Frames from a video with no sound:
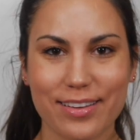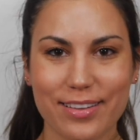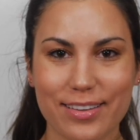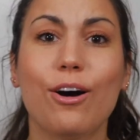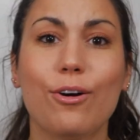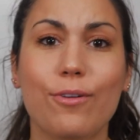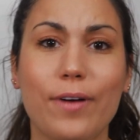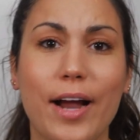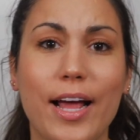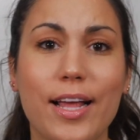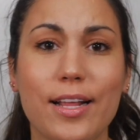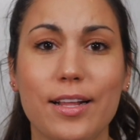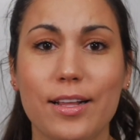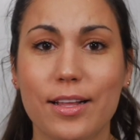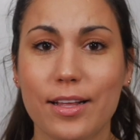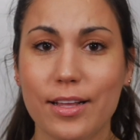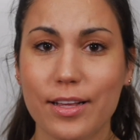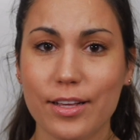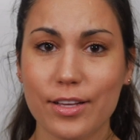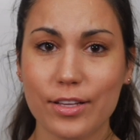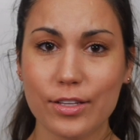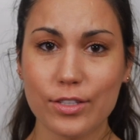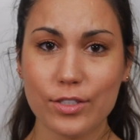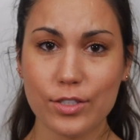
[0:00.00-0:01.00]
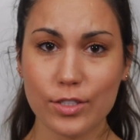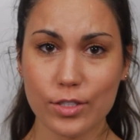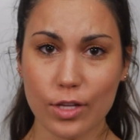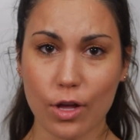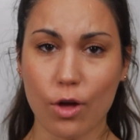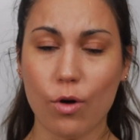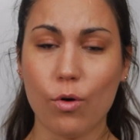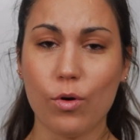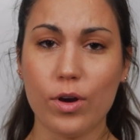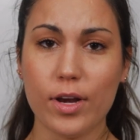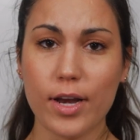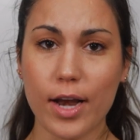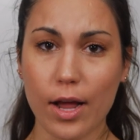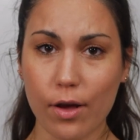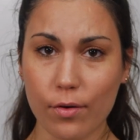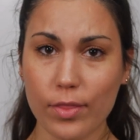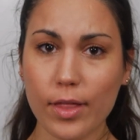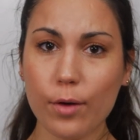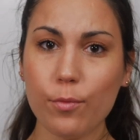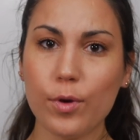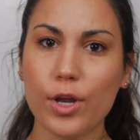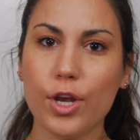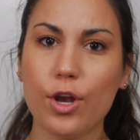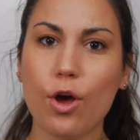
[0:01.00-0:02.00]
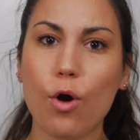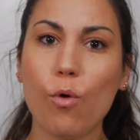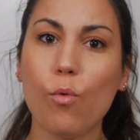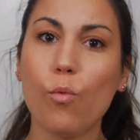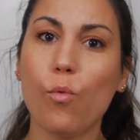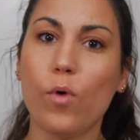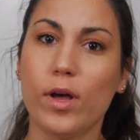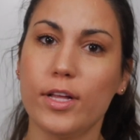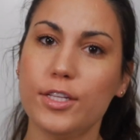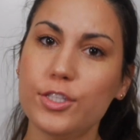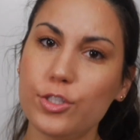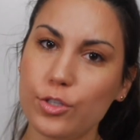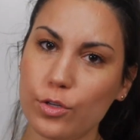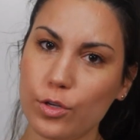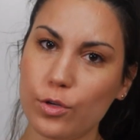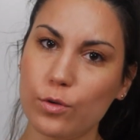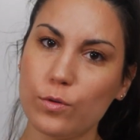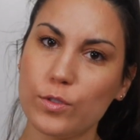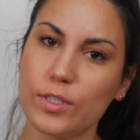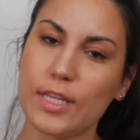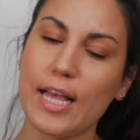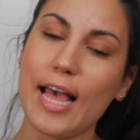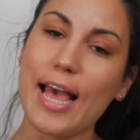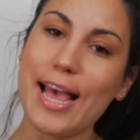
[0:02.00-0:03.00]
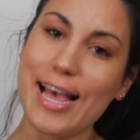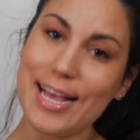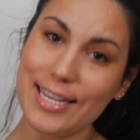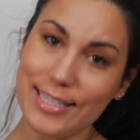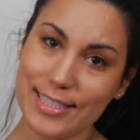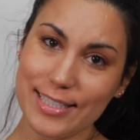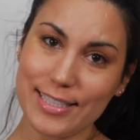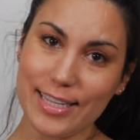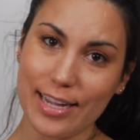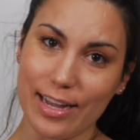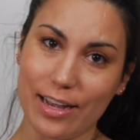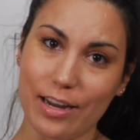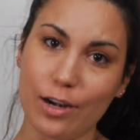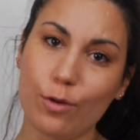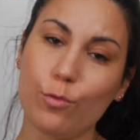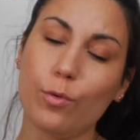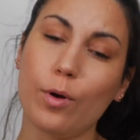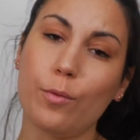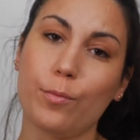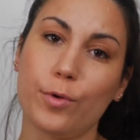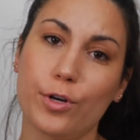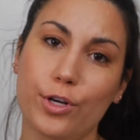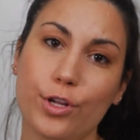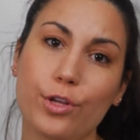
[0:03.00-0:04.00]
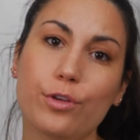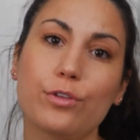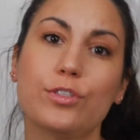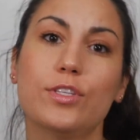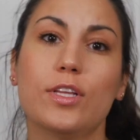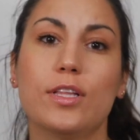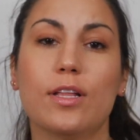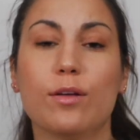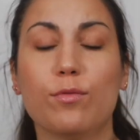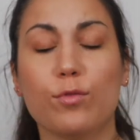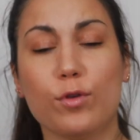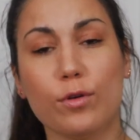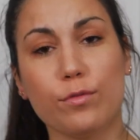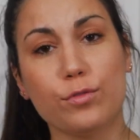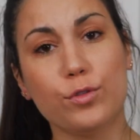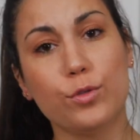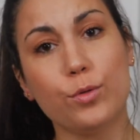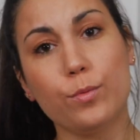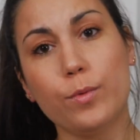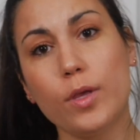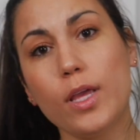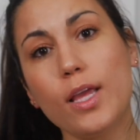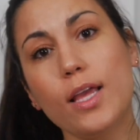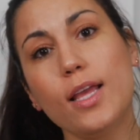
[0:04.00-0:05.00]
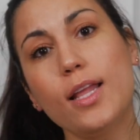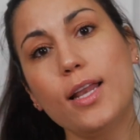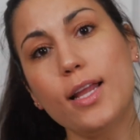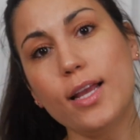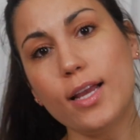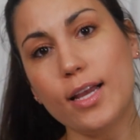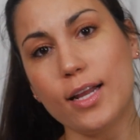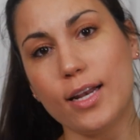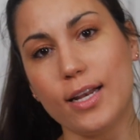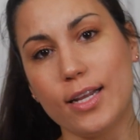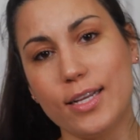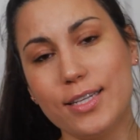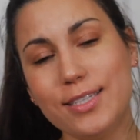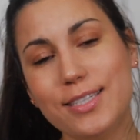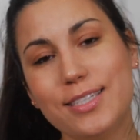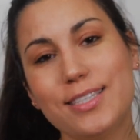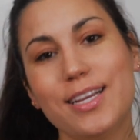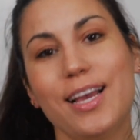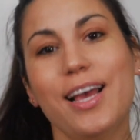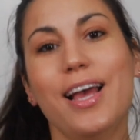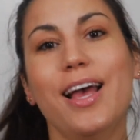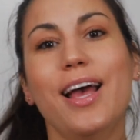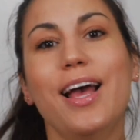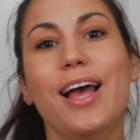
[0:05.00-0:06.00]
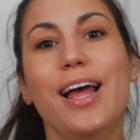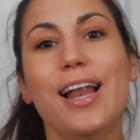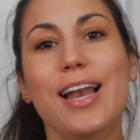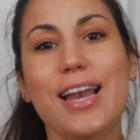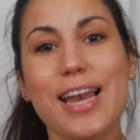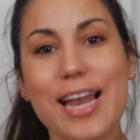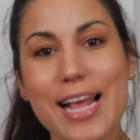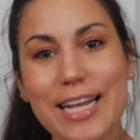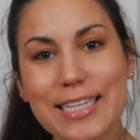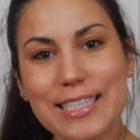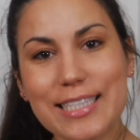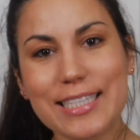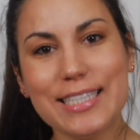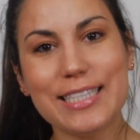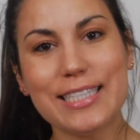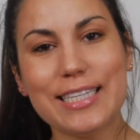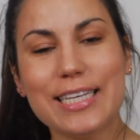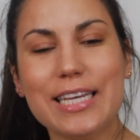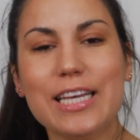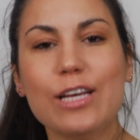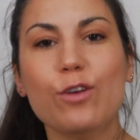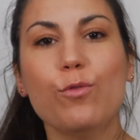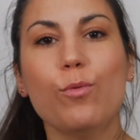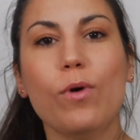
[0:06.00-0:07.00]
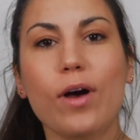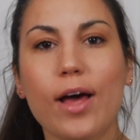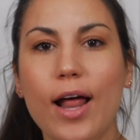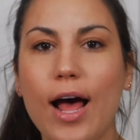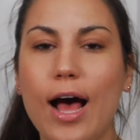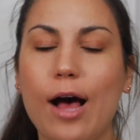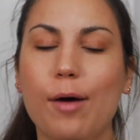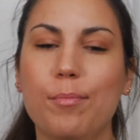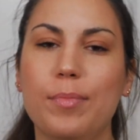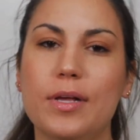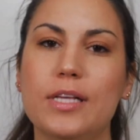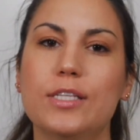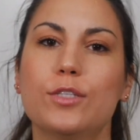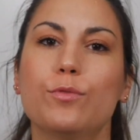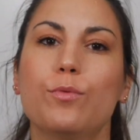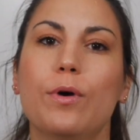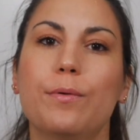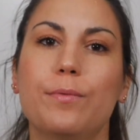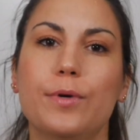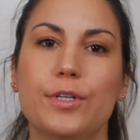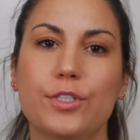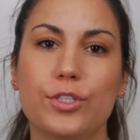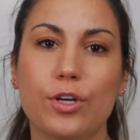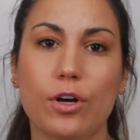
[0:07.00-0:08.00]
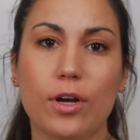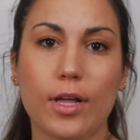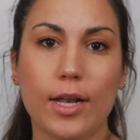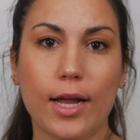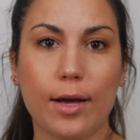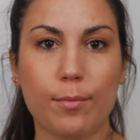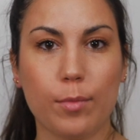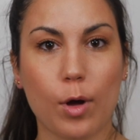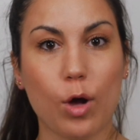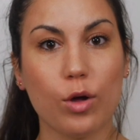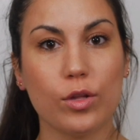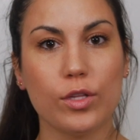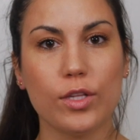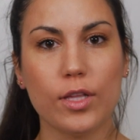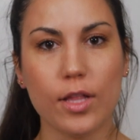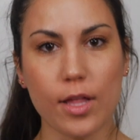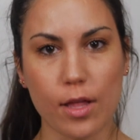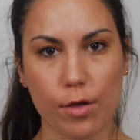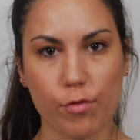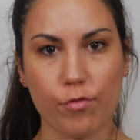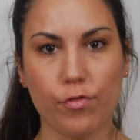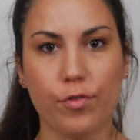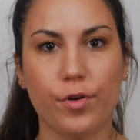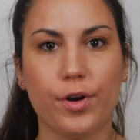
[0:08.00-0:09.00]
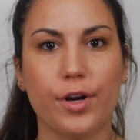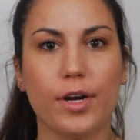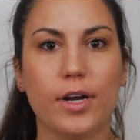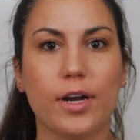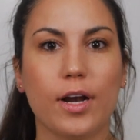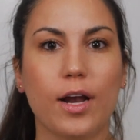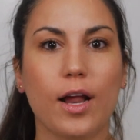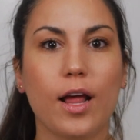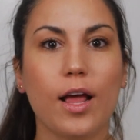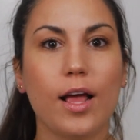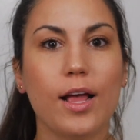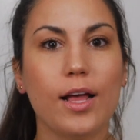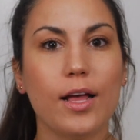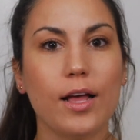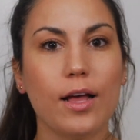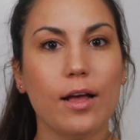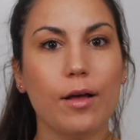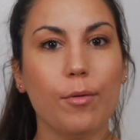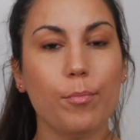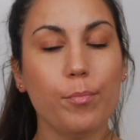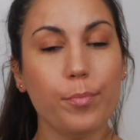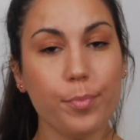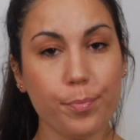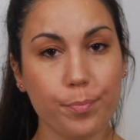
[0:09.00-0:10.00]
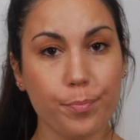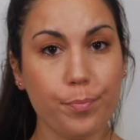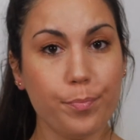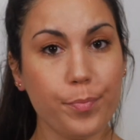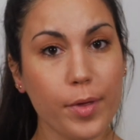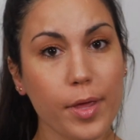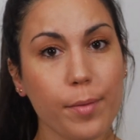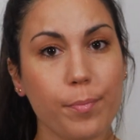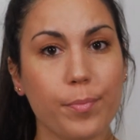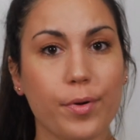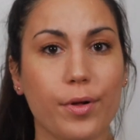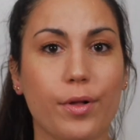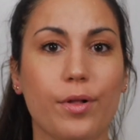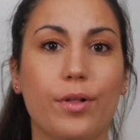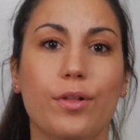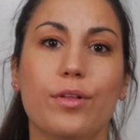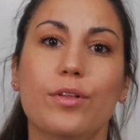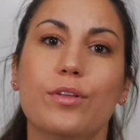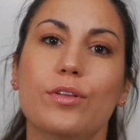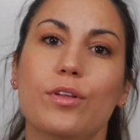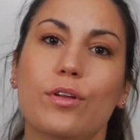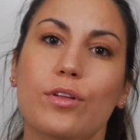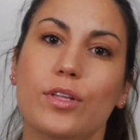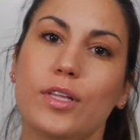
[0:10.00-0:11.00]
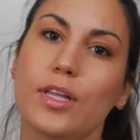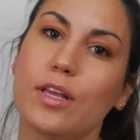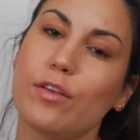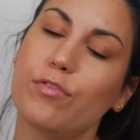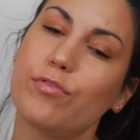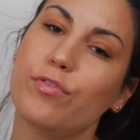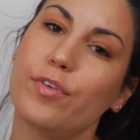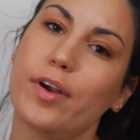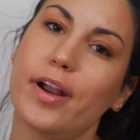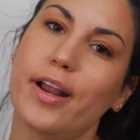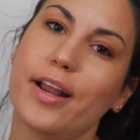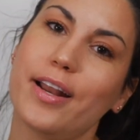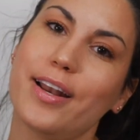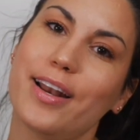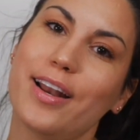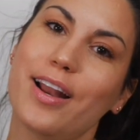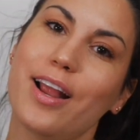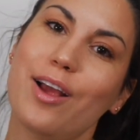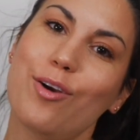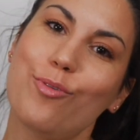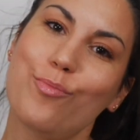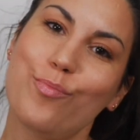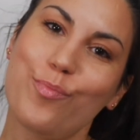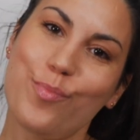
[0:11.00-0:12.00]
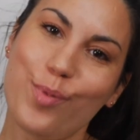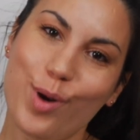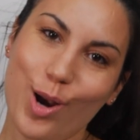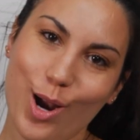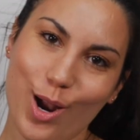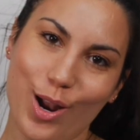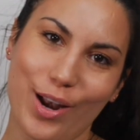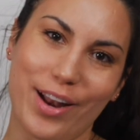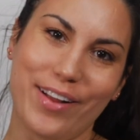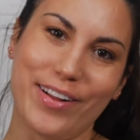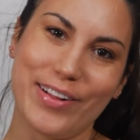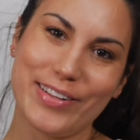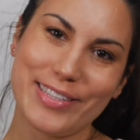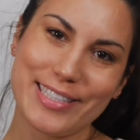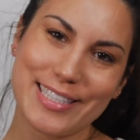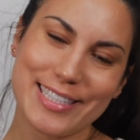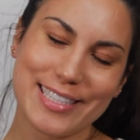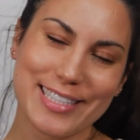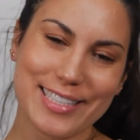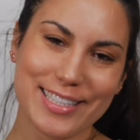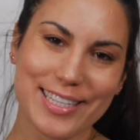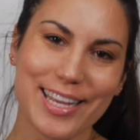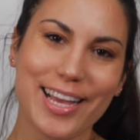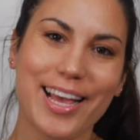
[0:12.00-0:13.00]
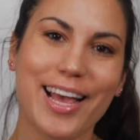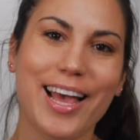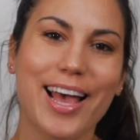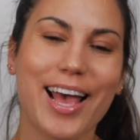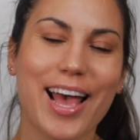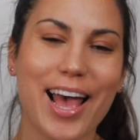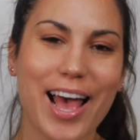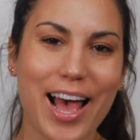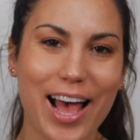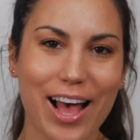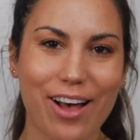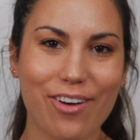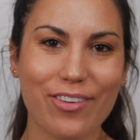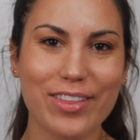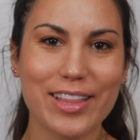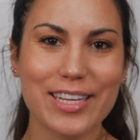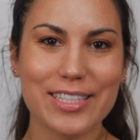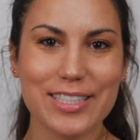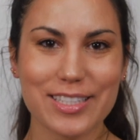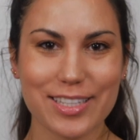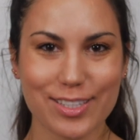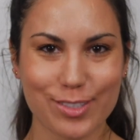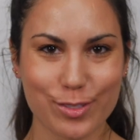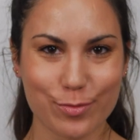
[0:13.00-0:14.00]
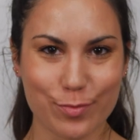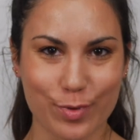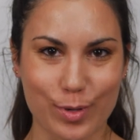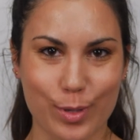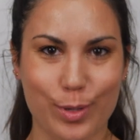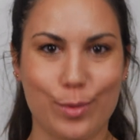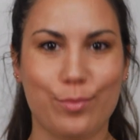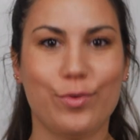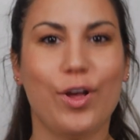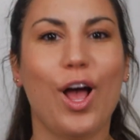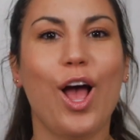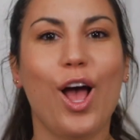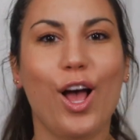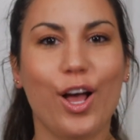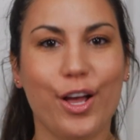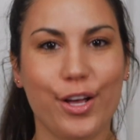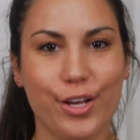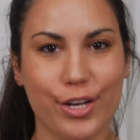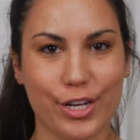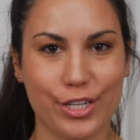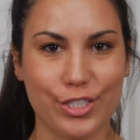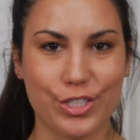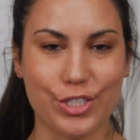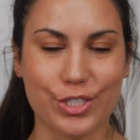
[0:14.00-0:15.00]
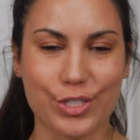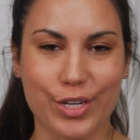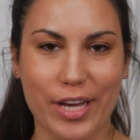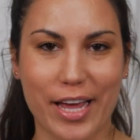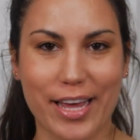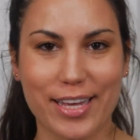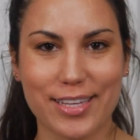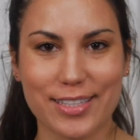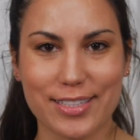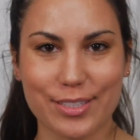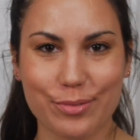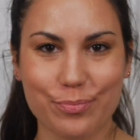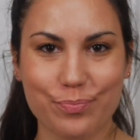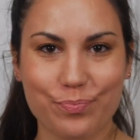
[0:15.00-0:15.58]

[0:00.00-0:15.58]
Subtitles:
Alright, so now that we know when to use estar when we're using the verb to be in English, let's see what happens when we're talking about different people, different pronouns. How does this verb conjugate?